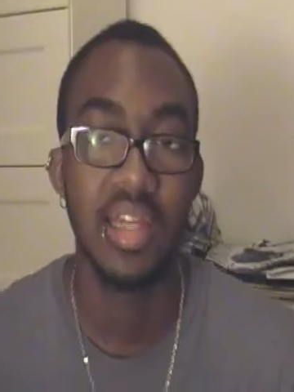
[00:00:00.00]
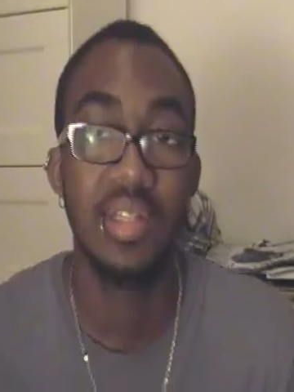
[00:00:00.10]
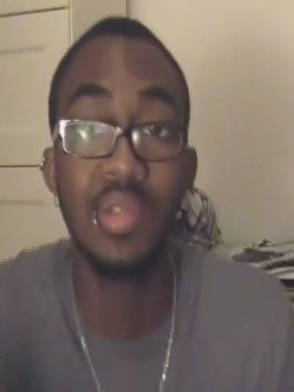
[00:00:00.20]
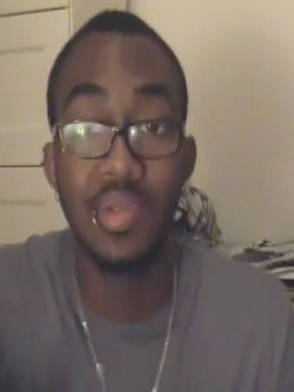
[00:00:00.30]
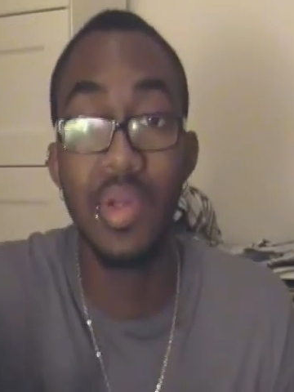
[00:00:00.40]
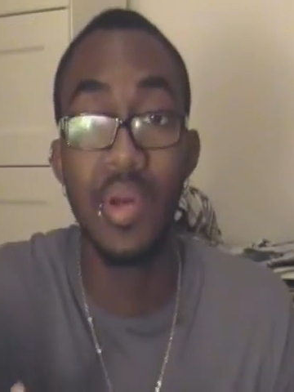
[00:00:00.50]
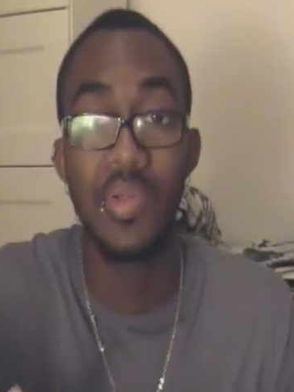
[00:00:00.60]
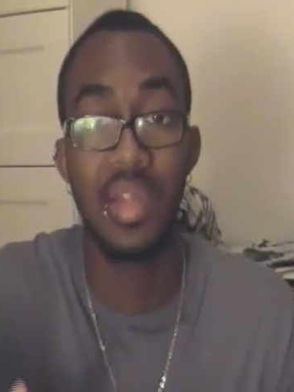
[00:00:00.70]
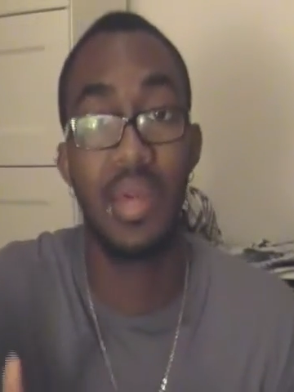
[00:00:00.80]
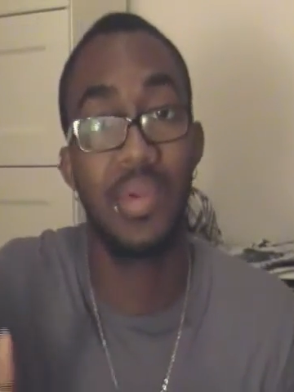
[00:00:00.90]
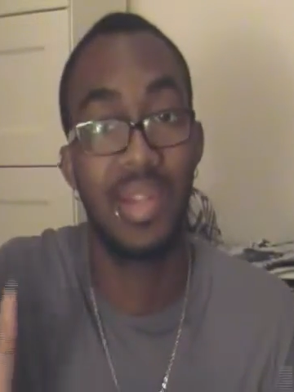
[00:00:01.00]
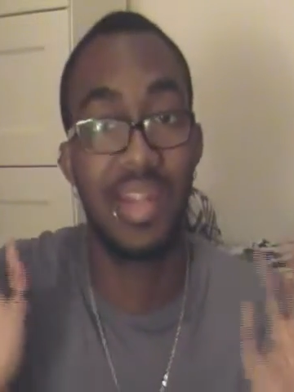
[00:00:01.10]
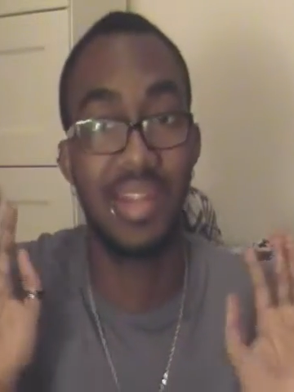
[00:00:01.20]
I do know that I want